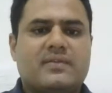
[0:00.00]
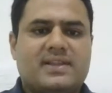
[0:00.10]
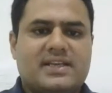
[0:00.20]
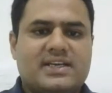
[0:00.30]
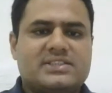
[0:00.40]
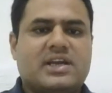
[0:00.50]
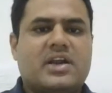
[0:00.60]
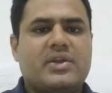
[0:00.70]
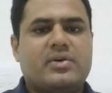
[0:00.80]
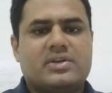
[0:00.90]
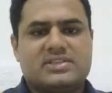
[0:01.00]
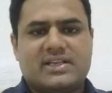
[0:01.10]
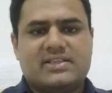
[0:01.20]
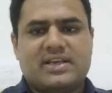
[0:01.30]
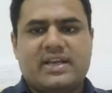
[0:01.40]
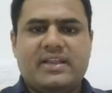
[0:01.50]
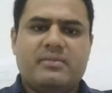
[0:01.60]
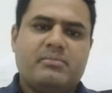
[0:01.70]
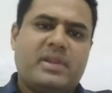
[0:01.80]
whether it's cardio or strength training,